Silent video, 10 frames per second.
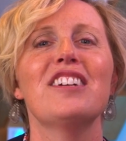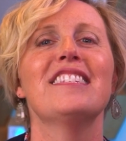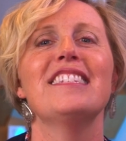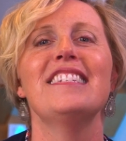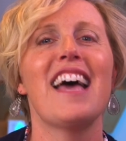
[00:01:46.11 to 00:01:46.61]

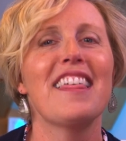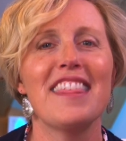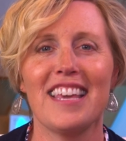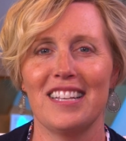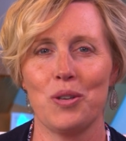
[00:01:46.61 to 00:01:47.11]
is
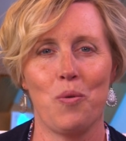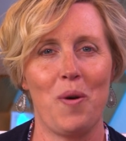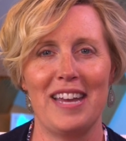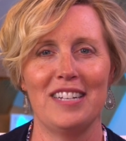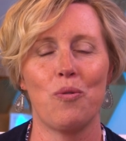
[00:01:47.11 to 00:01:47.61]
nothing as
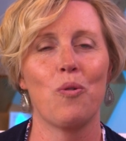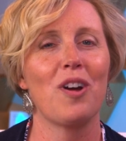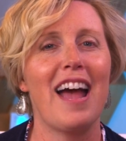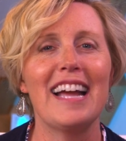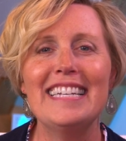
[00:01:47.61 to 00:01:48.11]
quaint
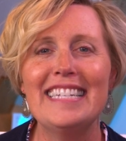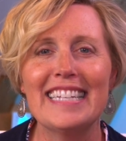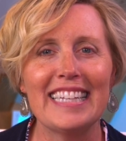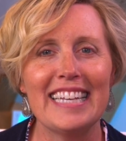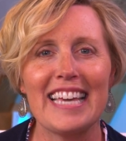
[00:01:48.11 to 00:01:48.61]
or
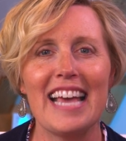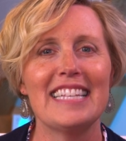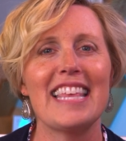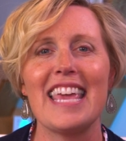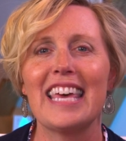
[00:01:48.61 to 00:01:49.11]
idyllic
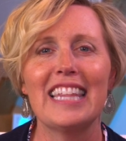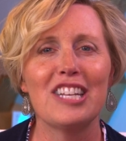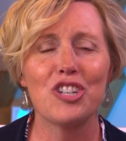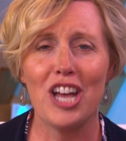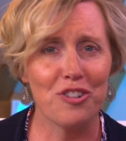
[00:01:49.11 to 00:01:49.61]
as the
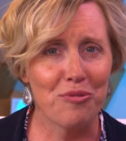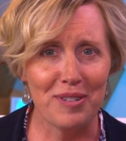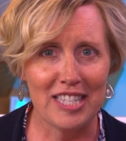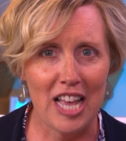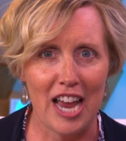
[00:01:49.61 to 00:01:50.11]
English
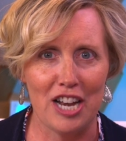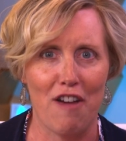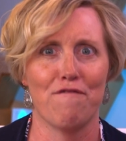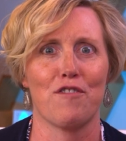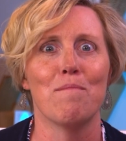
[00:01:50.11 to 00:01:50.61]
countryside
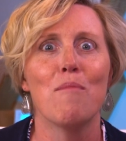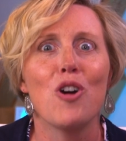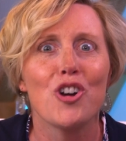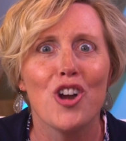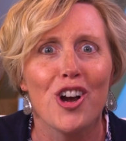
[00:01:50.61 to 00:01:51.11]
for
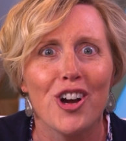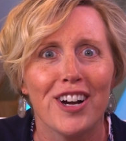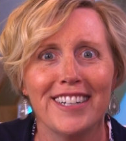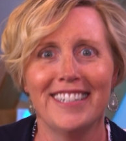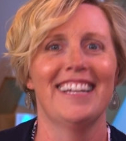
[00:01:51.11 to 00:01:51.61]

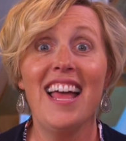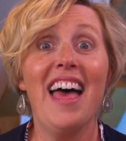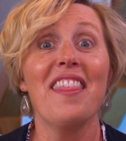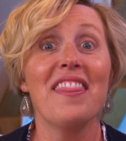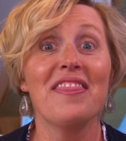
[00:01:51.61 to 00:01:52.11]
murder.
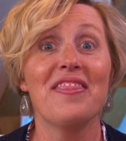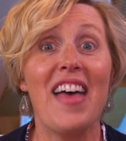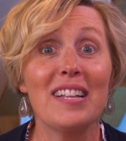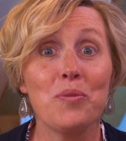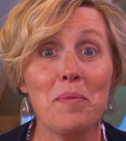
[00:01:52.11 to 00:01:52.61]

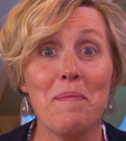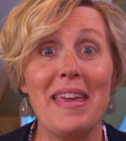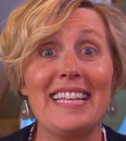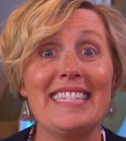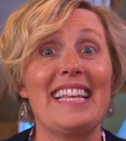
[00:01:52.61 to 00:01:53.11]
That's what
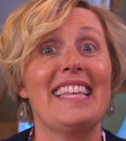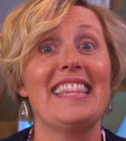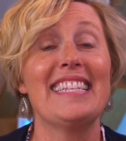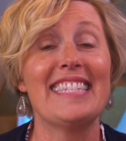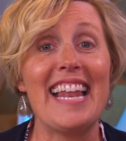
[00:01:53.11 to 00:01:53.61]
makes
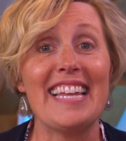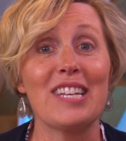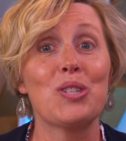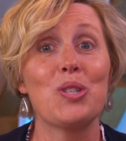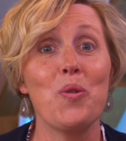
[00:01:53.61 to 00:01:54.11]
the
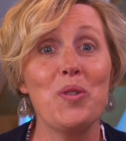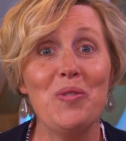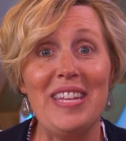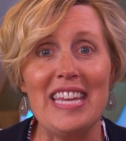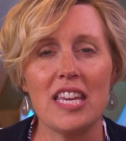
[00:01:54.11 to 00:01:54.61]
setting so
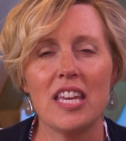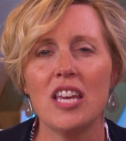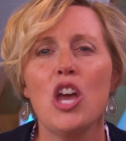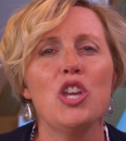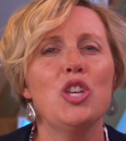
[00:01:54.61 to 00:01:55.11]
unique.
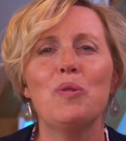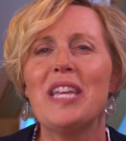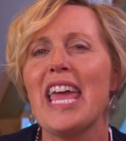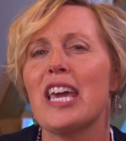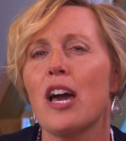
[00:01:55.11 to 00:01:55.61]
You
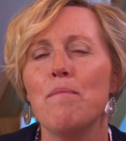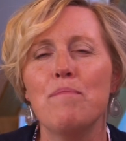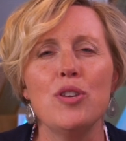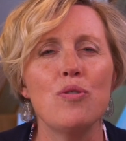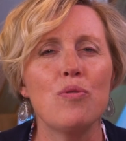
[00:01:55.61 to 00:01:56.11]
take a
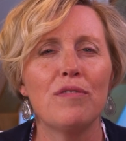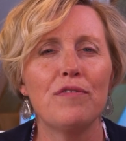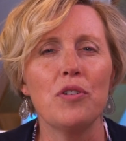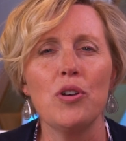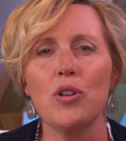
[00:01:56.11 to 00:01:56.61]

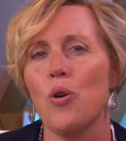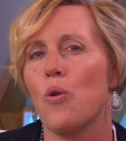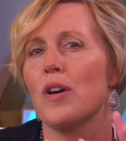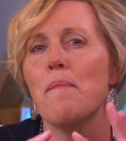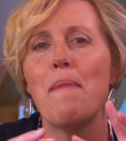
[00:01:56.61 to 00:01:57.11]
beautiful
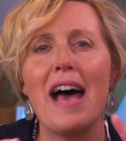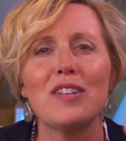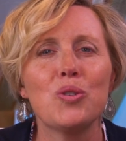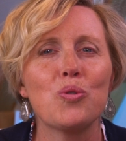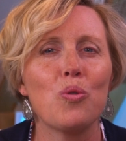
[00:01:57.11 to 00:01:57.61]
or a
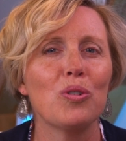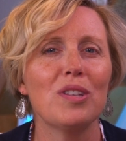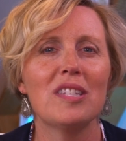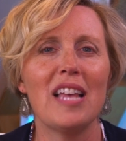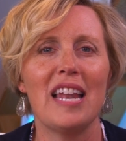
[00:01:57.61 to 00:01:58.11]
pastoral
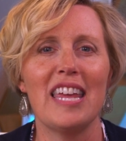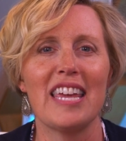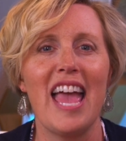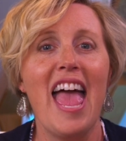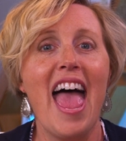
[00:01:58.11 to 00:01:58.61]

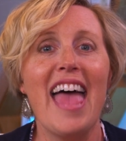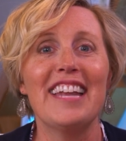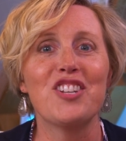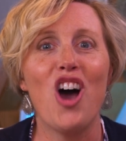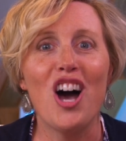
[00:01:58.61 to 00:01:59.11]
setting
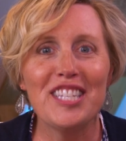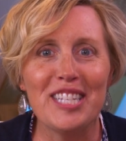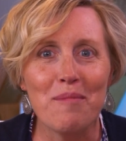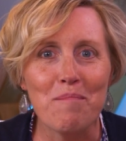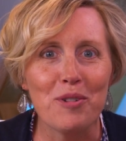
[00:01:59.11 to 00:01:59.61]
and toss
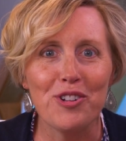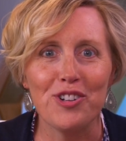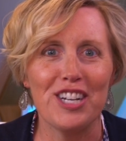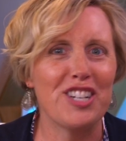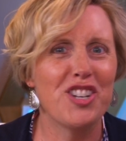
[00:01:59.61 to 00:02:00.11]
in a
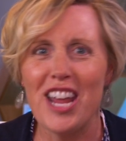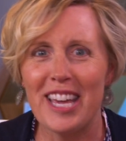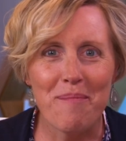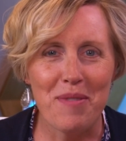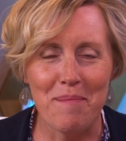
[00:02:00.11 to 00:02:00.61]
murder to
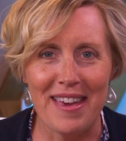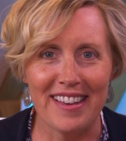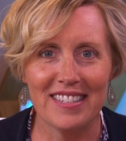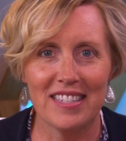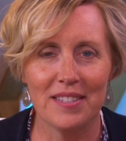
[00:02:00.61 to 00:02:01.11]
shake up the
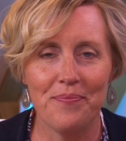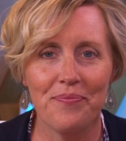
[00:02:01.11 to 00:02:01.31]
mix.